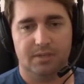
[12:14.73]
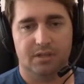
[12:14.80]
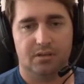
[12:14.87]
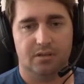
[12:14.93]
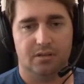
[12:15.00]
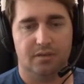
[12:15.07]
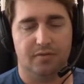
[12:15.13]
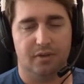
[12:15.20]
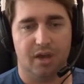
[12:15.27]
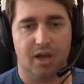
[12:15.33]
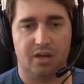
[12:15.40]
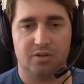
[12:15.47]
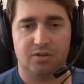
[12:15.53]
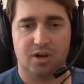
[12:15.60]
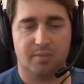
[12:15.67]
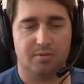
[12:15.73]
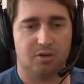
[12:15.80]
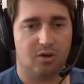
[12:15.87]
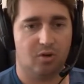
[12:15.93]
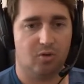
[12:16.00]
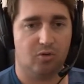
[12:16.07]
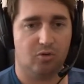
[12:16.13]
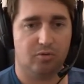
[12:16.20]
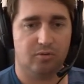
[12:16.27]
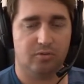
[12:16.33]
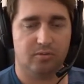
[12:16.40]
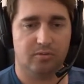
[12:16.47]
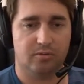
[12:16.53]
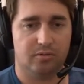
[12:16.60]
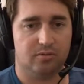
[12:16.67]
If you got to drop to Gold,
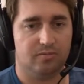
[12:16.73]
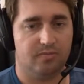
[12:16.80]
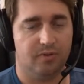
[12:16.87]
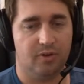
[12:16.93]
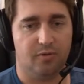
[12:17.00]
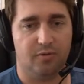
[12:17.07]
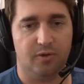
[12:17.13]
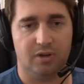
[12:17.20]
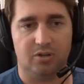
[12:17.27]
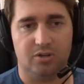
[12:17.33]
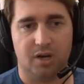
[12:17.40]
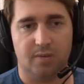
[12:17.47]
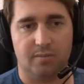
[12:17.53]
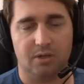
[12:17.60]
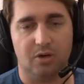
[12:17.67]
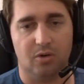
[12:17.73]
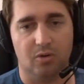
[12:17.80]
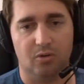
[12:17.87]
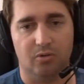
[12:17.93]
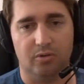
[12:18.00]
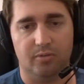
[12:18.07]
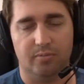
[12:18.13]
feel free to drop to Gold.